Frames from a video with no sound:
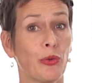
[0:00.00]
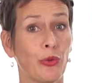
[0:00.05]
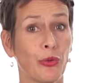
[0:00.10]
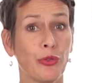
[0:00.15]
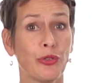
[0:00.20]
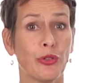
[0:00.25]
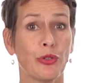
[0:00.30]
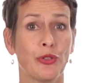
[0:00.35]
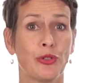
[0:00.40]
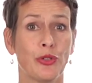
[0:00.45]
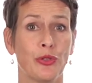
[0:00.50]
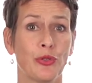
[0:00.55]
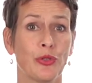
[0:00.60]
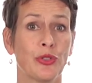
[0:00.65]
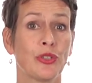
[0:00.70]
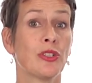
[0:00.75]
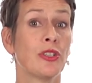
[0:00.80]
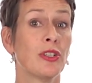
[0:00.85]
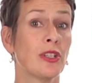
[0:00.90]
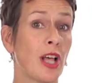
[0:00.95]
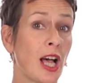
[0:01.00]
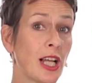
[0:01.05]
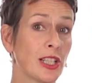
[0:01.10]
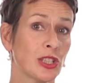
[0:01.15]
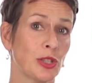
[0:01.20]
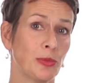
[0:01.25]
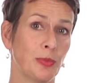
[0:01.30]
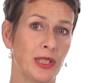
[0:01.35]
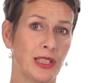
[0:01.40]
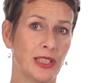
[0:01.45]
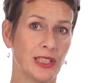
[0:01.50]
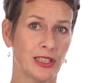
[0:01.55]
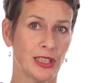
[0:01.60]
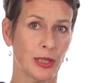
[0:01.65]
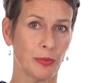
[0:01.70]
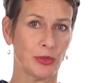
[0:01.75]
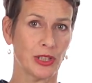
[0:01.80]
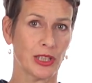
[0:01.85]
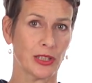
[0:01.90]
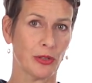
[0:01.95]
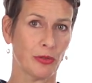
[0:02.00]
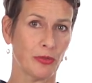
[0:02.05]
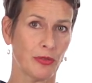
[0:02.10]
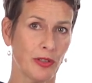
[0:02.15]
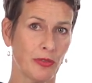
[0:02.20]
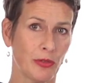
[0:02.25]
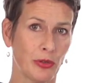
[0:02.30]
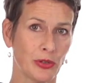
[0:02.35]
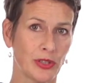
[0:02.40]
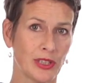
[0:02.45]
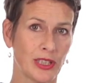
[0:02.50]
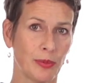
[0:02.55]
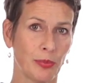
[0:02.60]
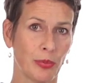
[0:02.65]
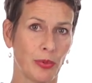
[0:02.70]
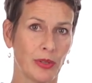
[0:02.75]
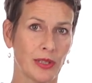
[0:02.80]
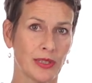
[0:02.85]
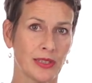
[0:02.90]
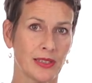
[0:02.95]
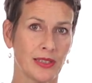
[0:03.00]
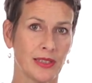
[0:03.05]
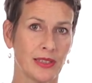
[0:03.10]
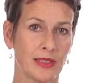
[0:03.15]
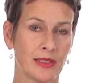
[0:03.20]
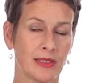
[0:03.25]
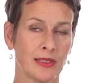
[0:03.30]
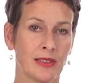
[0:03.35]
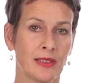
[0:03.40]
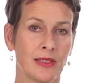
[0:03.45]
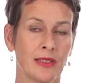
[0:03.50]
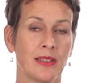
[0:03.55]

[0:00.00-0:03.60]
also choose not to be the subject of diversity policies.